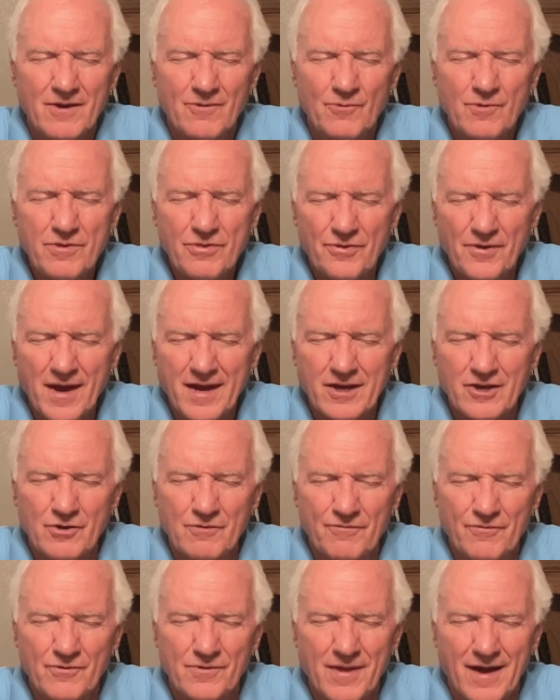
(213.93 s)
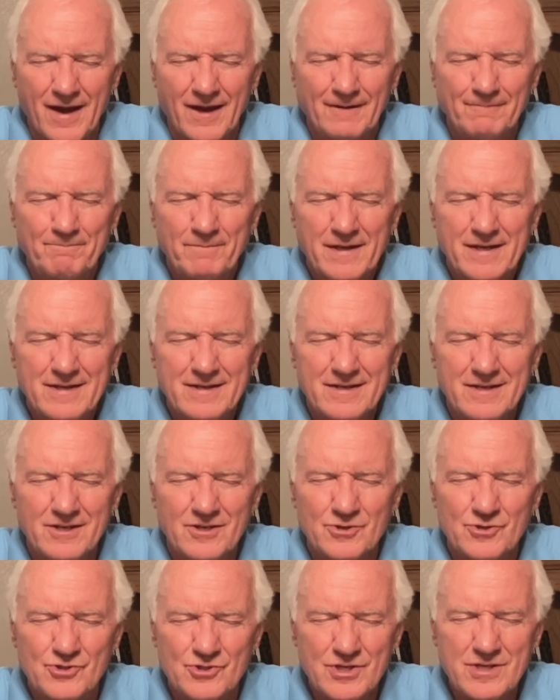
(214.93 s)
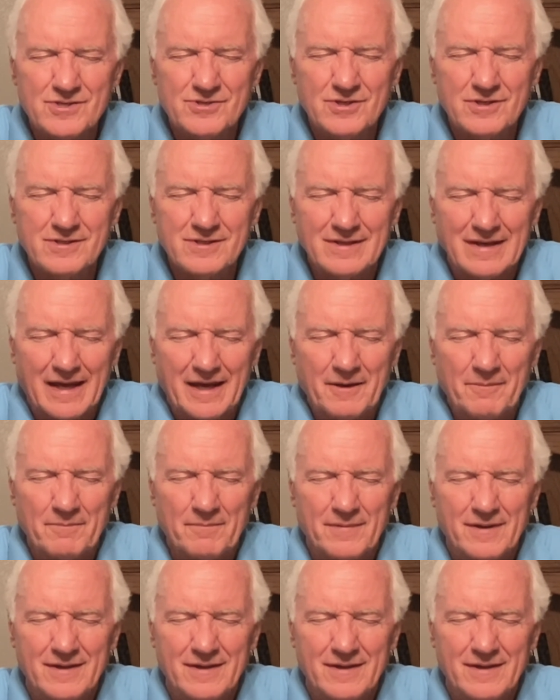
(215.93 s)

We thank you for that. In Jesus' name,